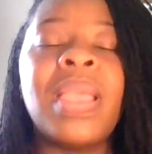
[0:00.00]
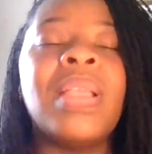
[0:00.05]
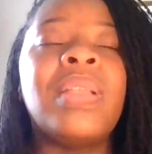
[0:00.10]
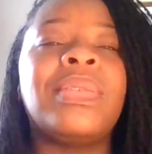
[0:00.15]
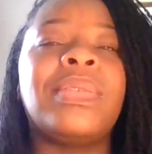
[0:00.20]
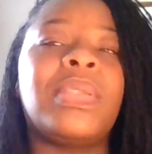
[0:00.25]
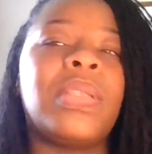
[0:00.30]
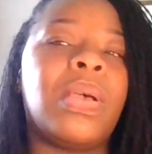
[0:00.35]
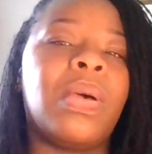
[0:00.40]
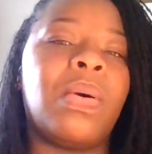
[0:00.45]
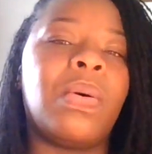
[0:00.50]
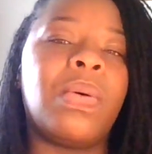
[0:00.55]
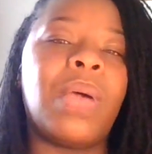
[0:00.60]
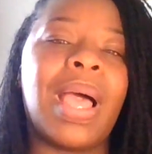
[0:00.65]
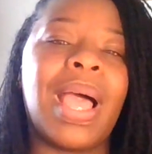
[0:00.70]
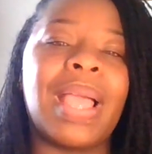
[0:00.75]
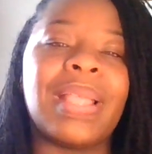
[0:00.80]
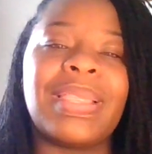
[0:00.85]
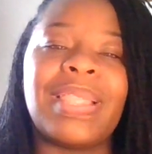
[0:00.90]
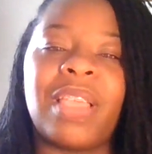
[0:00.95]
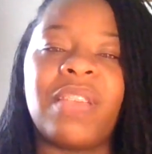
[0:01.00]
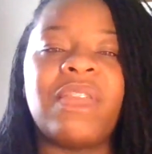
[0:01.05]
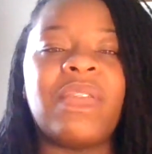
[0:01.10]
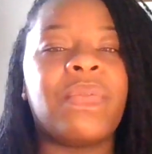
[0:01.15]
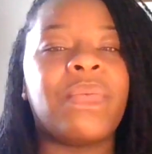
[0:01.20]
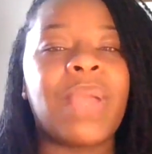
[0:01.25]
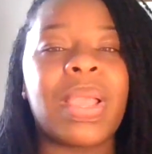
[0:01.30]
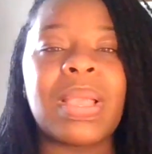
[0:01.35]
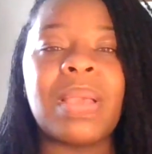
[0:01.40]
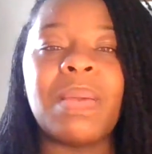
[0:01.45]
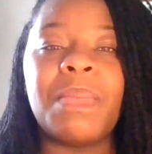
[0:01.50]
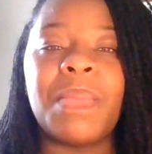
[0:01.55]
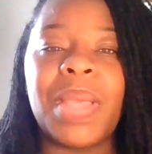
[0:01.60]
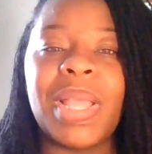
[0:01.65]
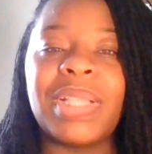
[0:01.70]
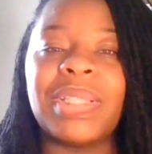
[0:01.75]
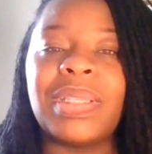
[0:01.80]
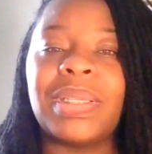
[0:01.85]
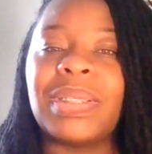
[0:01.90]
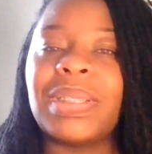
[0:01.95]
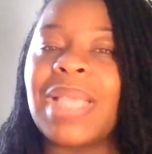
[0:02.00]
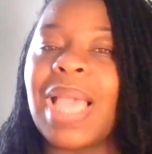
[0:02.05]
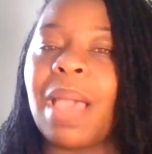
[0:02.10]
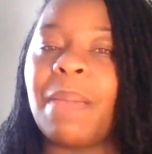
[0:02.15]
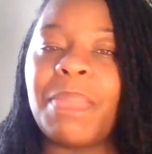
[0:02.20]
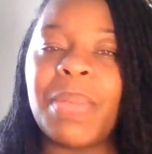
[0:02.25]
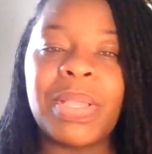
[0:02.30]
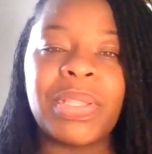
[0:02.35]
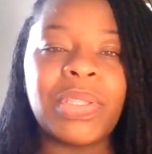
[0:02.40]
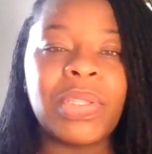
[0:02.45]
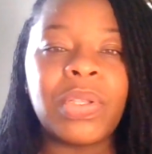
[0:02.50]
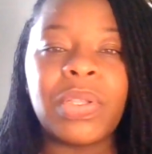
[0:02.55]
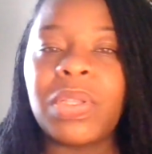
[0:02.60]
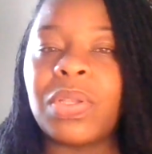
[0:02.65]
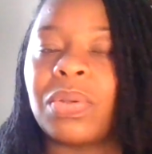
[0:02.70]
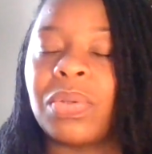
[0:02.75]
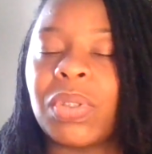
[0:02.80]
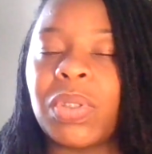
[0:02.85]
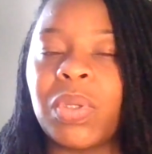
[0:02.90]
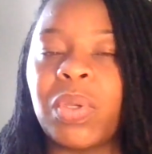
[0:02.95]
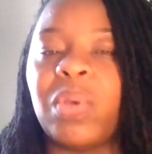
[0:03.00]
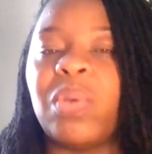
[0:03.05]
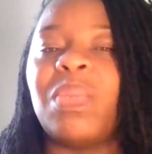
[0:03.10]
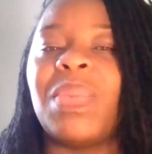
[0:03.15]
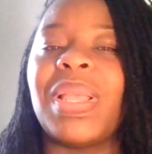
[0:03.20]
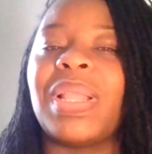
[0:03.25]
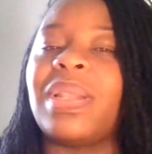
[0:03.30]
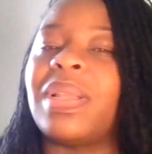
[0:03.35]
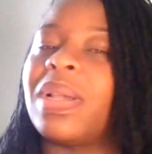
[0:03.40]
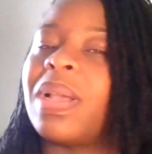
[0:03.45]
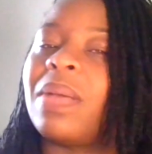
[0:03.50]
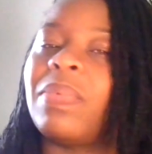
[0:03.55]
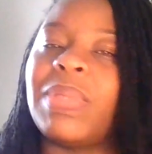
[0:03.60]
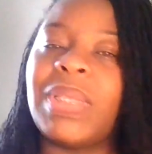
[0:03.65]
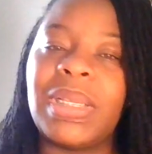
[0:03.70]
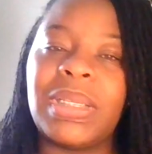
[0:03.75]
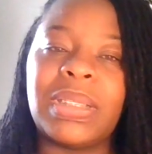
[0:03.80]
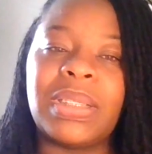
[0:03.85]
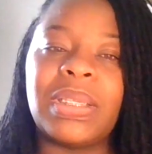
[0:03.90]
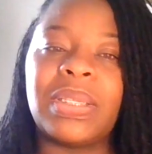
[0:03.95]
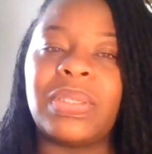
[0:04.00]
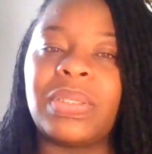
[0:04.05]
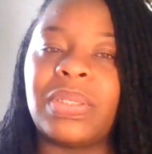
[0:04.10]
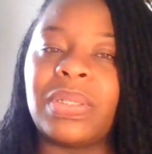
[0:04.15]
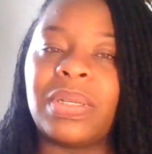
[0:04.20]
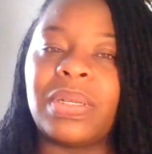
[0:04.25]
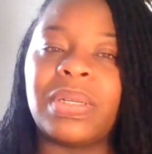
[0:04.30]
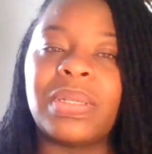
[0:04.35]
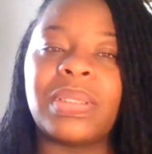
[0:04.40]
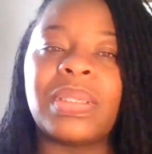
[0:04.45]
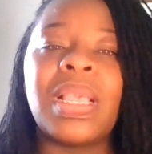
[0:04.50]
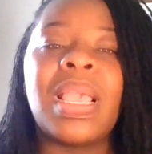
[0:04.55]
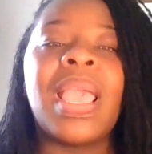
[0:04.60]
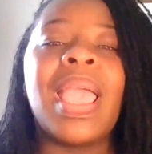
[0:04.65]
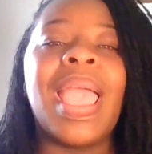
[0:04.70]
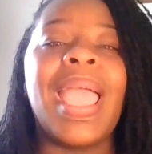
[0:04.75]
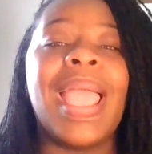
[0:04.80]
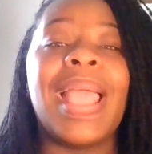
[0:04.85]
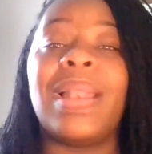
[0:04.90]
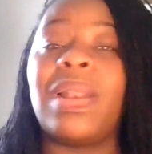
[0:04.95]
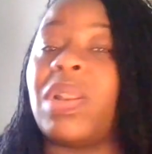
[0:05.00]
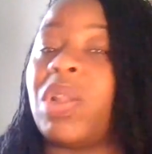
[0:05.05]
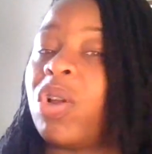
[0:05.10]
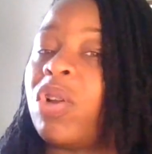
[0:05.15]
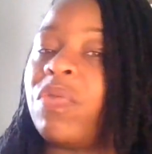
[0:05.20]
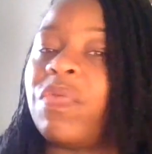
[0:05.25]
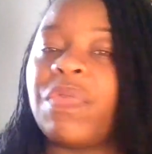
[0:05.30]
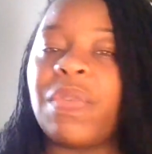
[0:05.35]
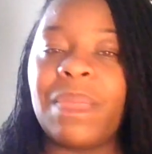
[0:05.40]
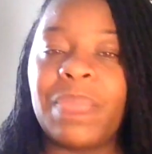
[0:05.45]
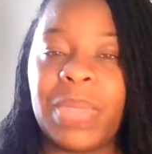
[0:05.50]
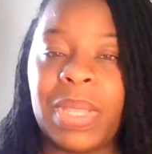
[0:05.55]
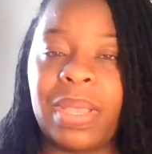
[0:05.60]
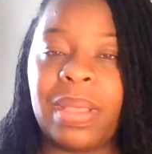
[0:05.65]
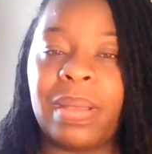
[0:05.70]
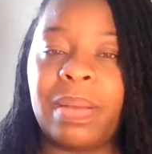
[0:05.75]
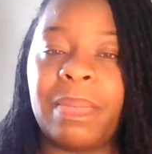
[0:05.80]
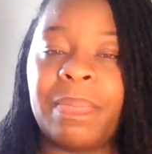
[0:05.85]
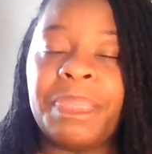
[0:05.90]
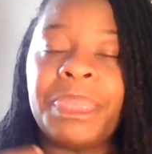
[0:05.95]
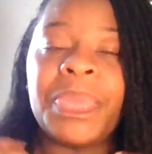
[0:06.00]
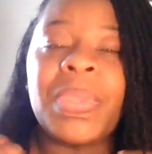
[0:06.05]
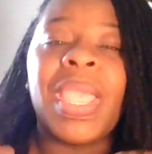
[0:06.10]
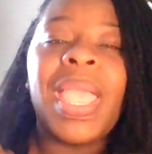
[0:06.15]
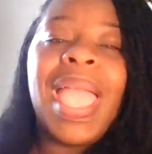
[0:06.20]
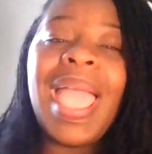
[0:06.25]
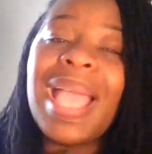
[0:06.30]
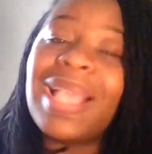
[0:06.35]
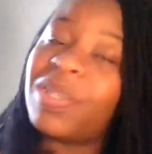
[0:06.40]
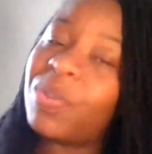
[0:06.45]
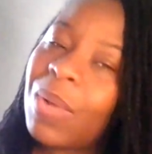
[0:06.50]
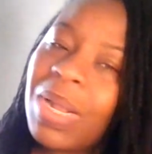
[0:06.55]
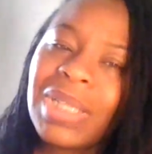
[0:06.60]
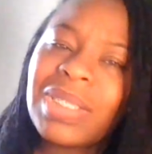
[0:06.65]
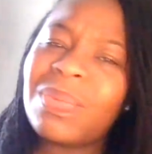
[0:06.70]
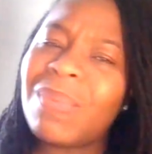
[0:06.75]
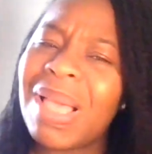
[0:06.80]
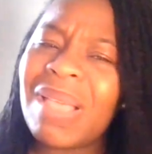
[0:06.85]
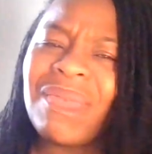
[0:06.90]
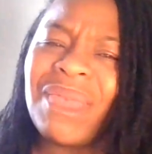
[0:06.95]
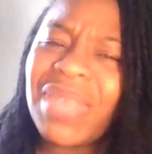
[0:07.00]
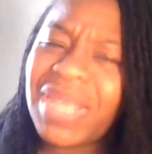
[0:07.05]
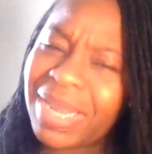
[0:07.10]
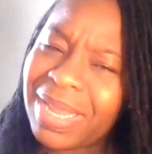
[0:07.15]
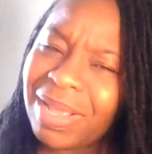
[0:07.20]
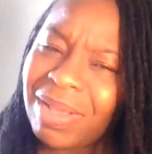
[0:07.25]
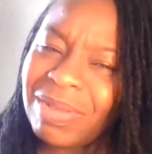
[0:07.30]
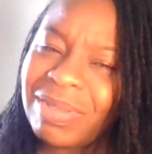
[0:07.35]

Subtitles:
So I definitely recommend to tap into YouTube and look up these sisters and learn from them, as well as my video.